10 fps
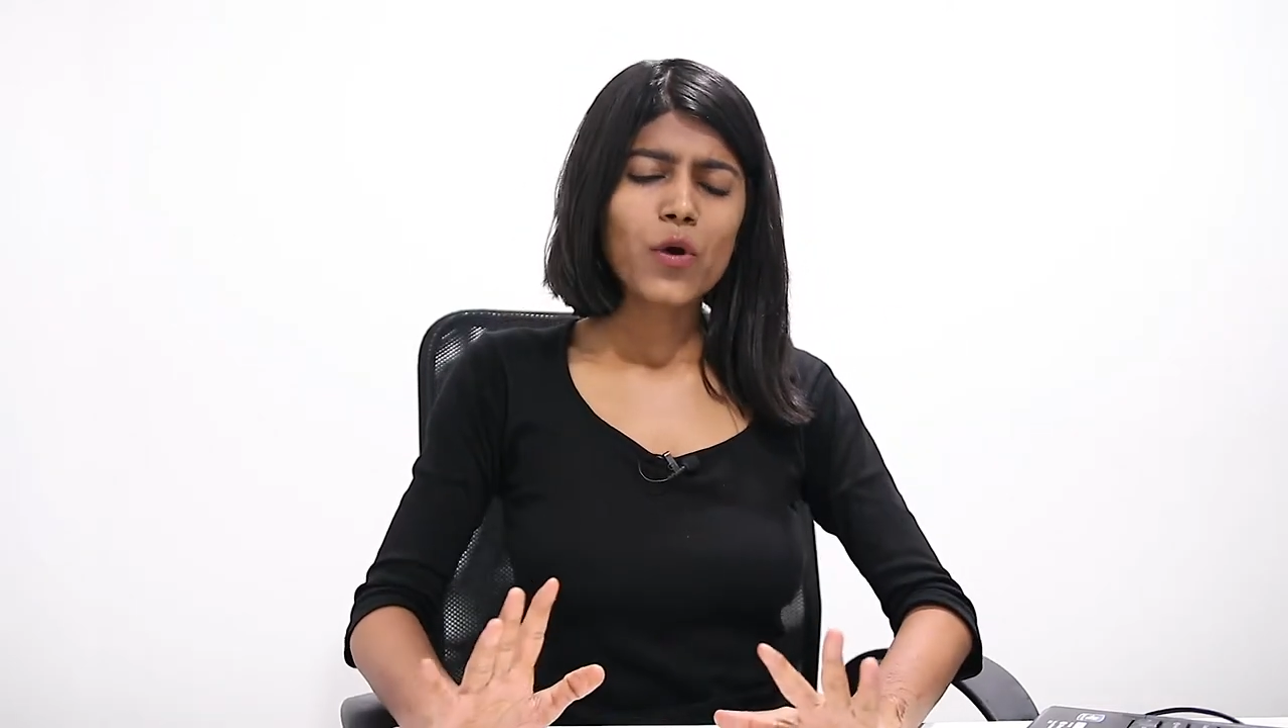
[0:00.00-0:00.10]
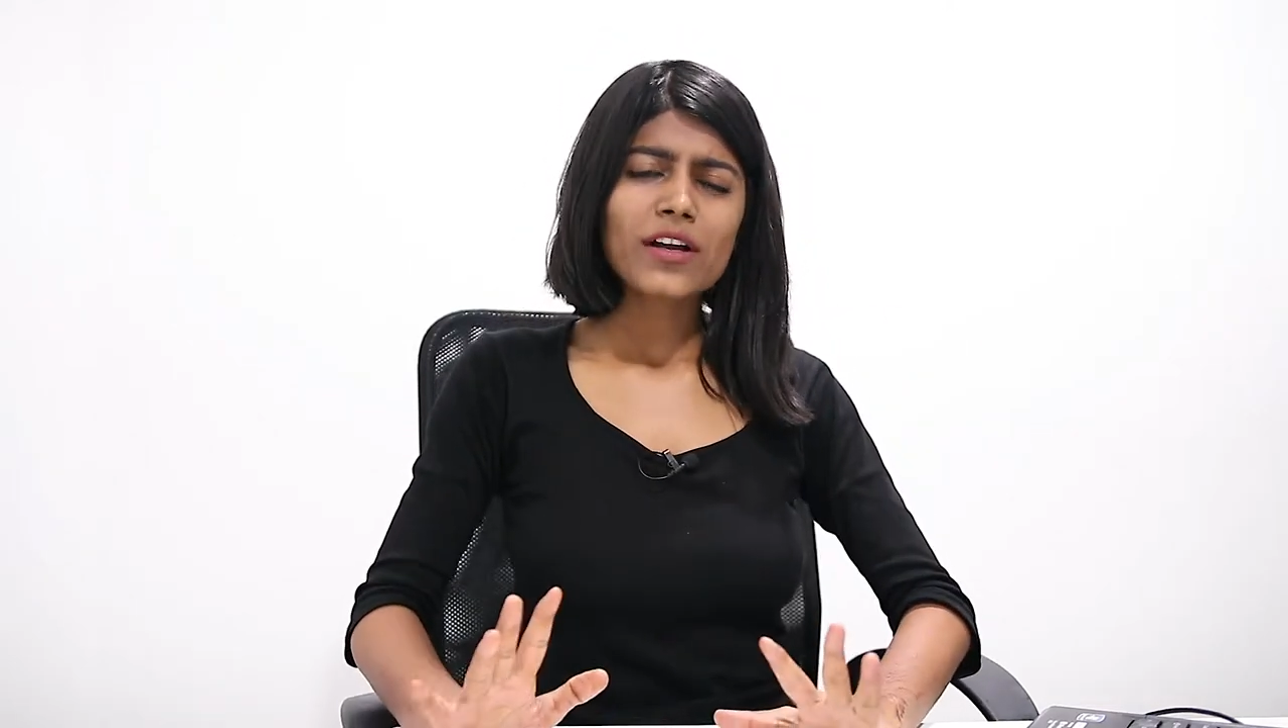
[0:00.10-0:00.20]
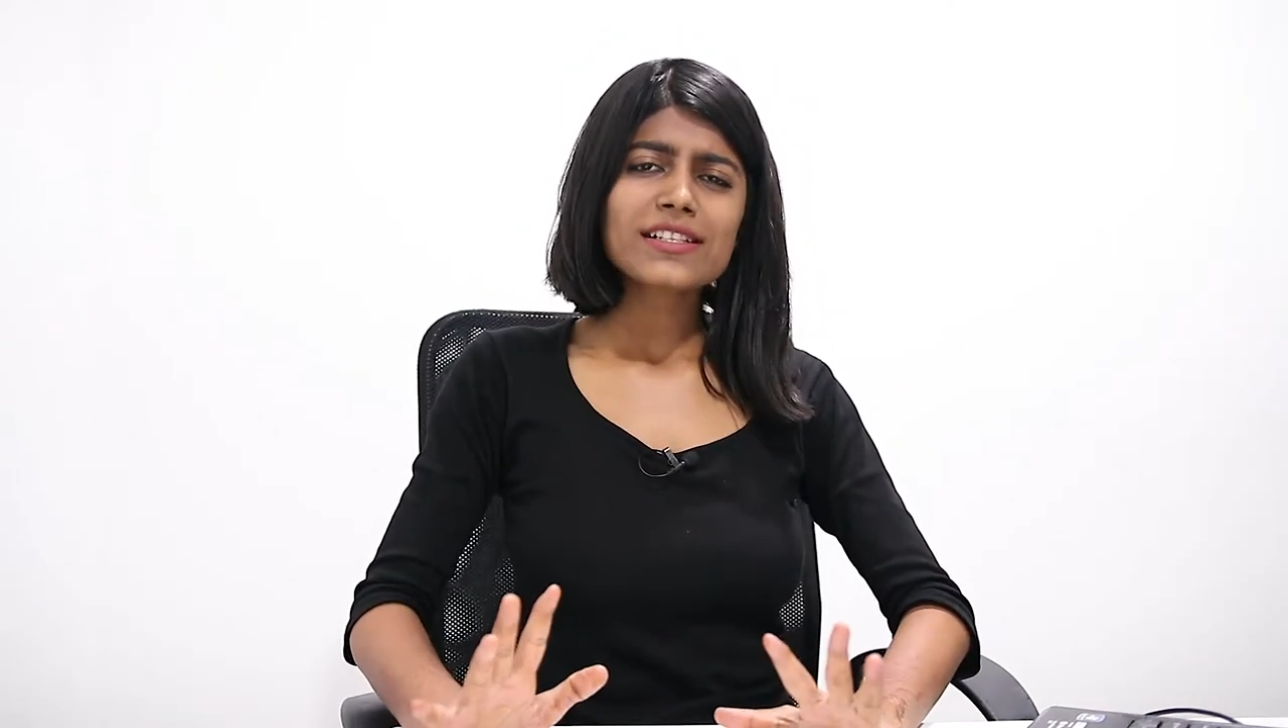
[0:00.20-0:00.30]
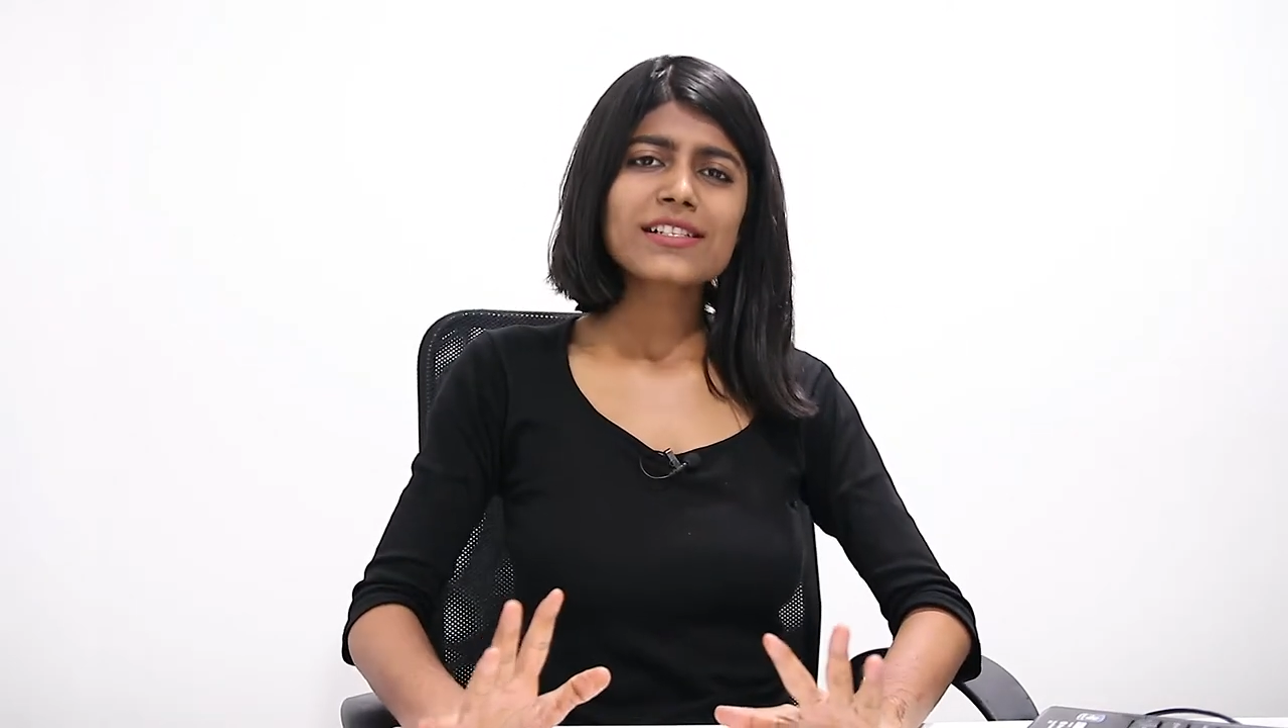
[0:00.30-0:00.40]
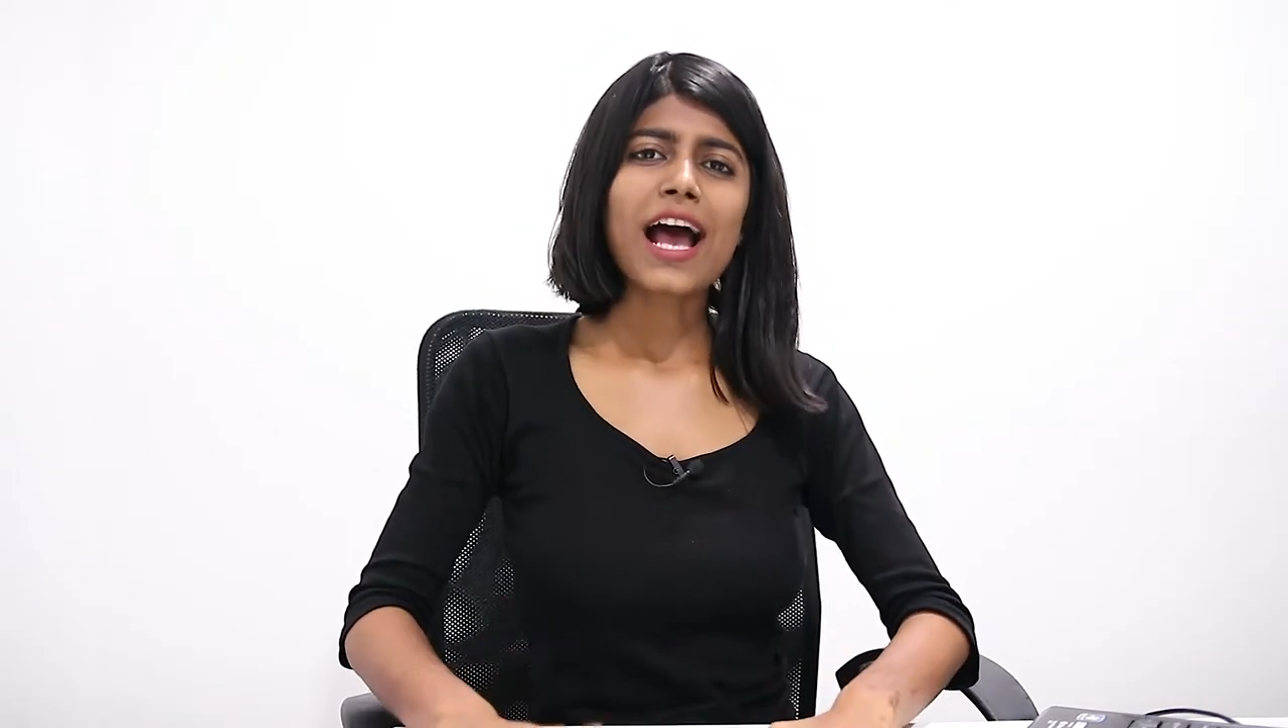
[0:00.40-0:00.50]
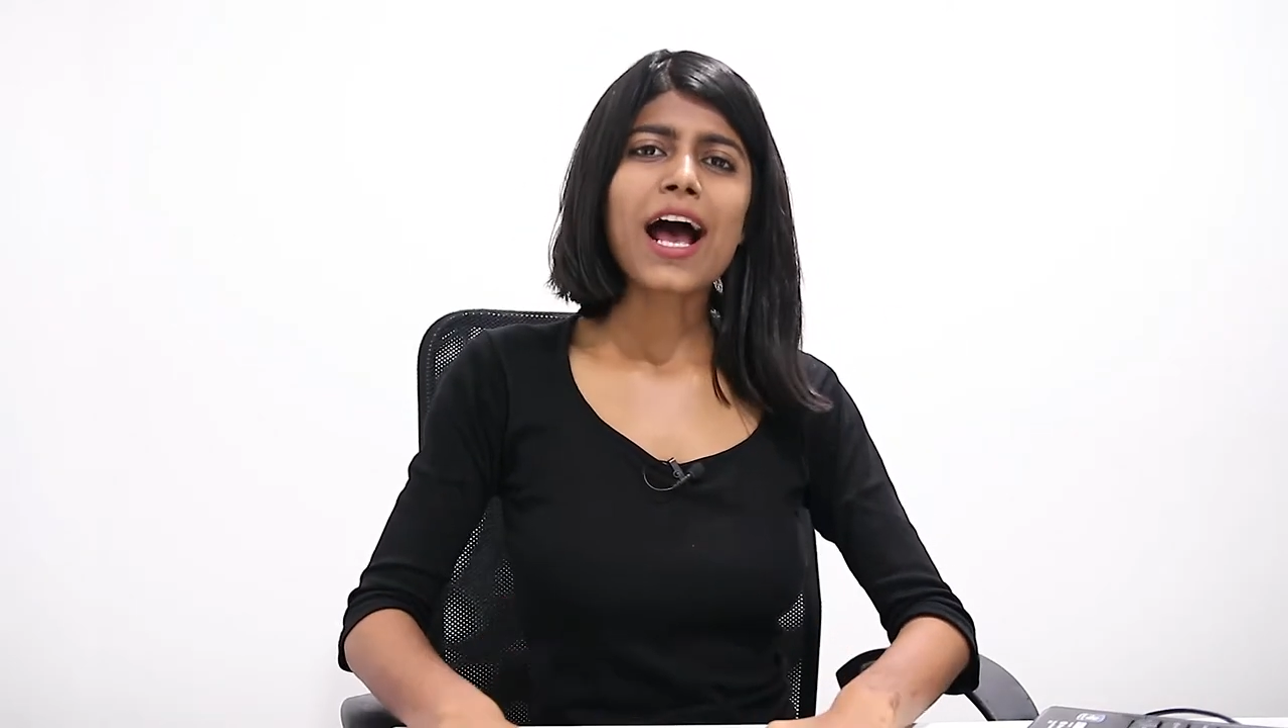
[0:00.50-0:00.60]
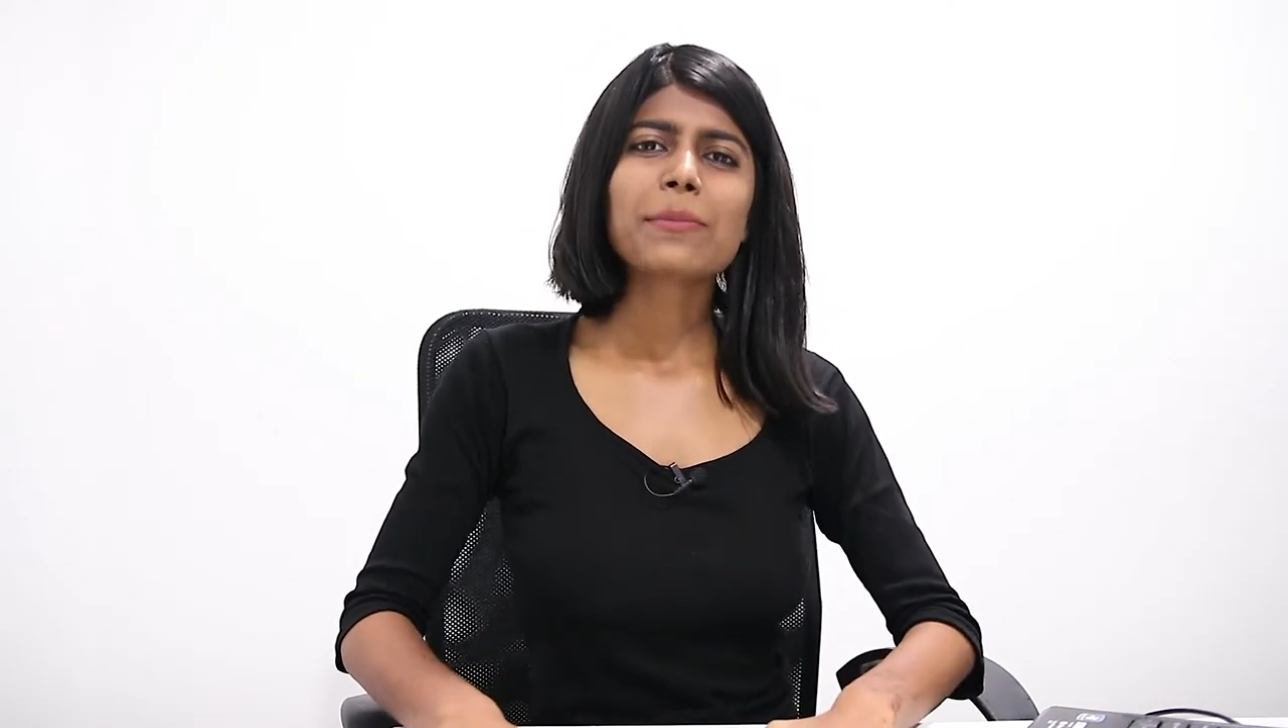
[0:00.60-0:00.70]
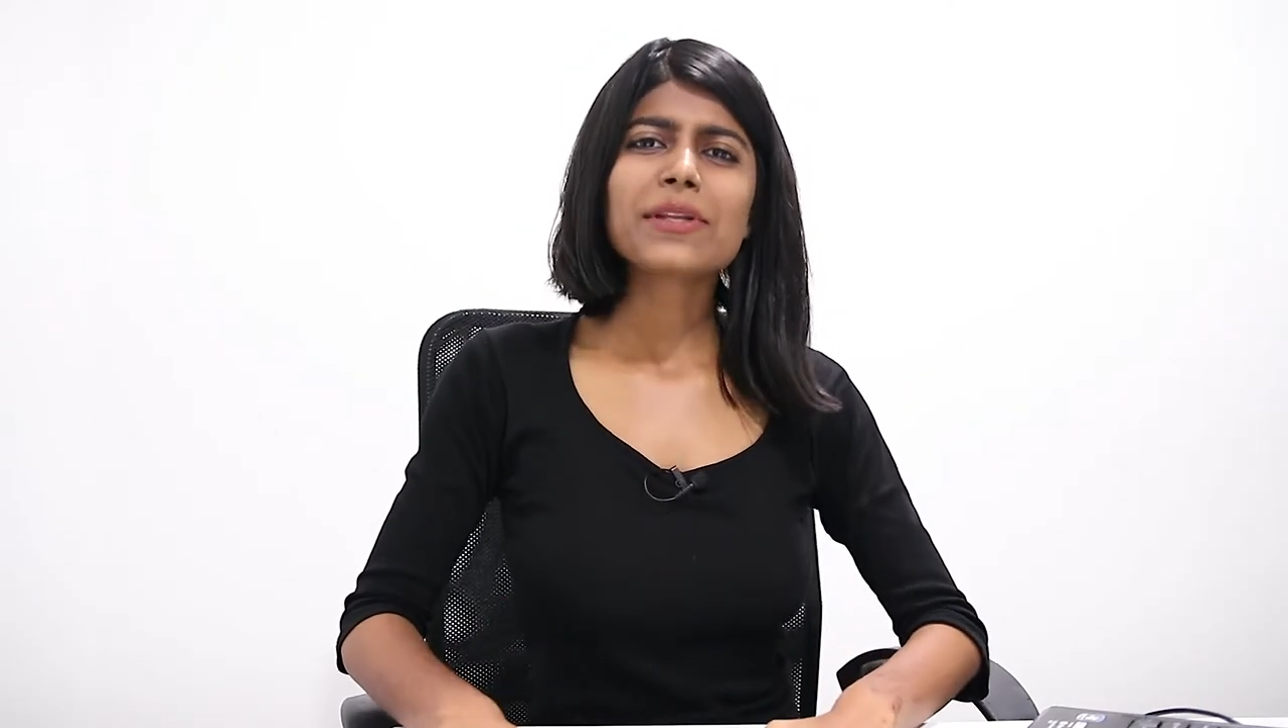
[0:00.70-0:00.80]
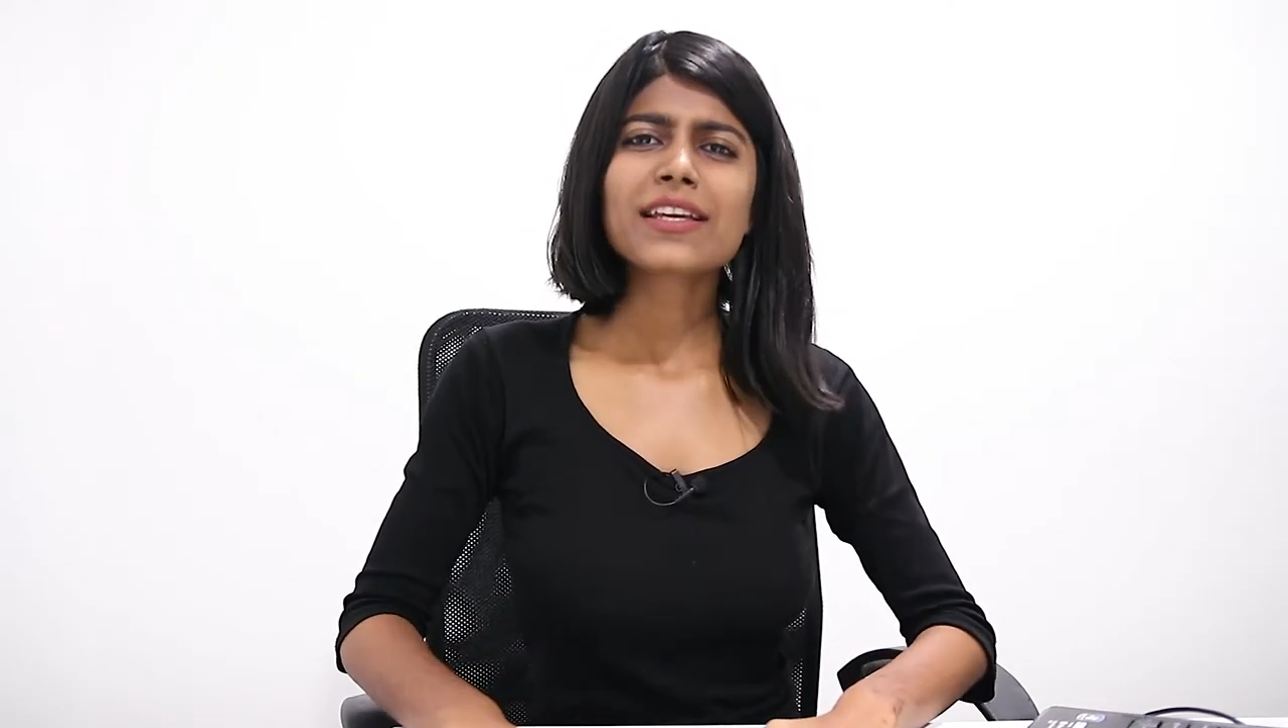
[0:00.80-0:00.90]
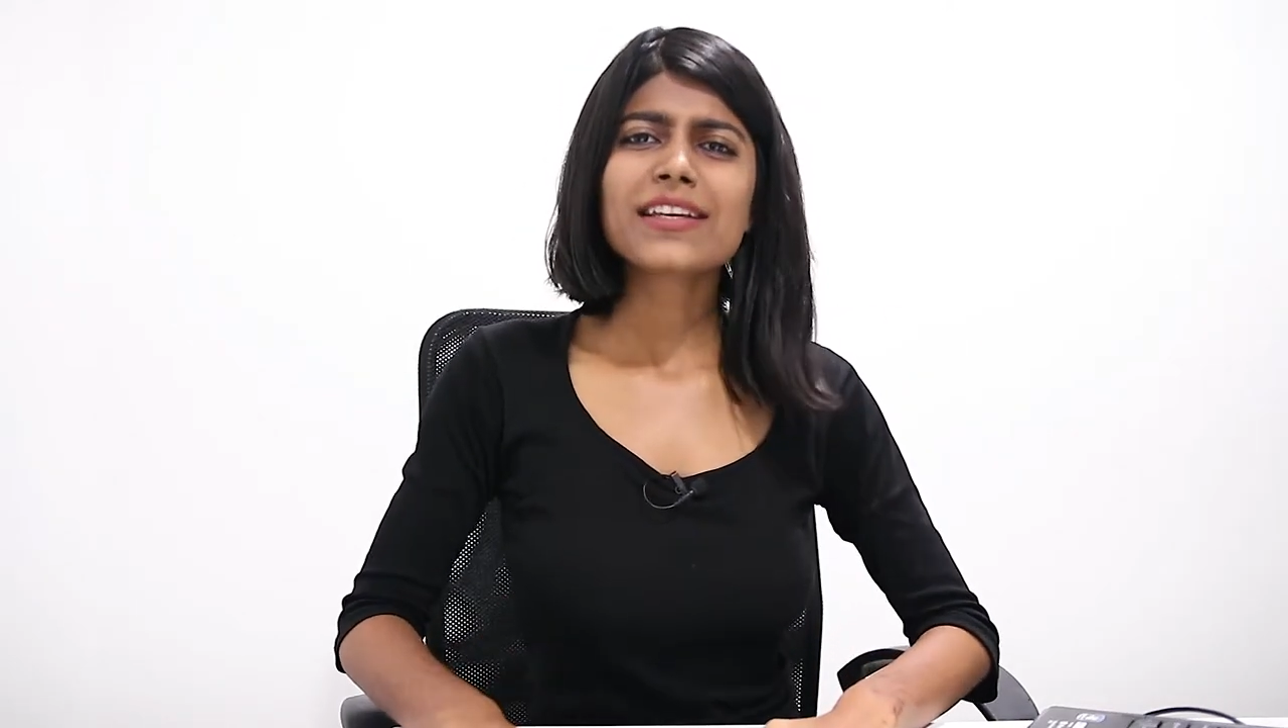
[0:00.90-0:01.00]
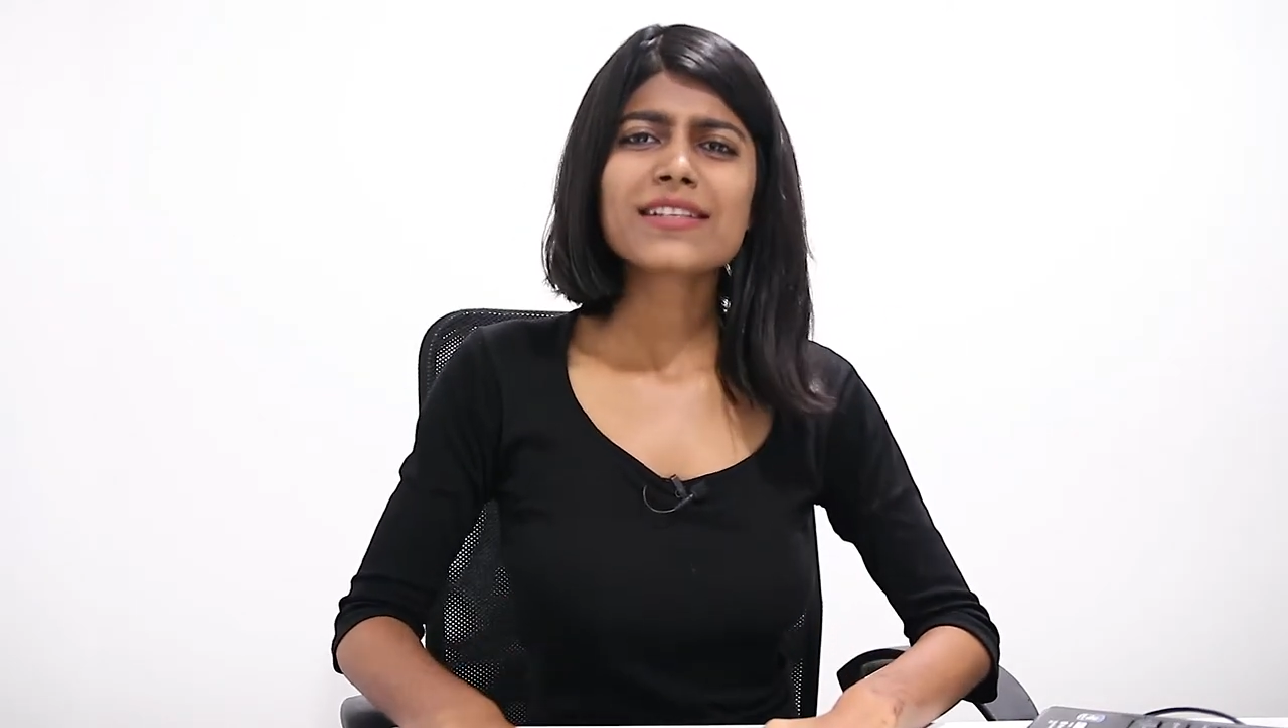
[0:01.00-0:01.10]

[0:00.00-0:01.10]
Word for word: what is happening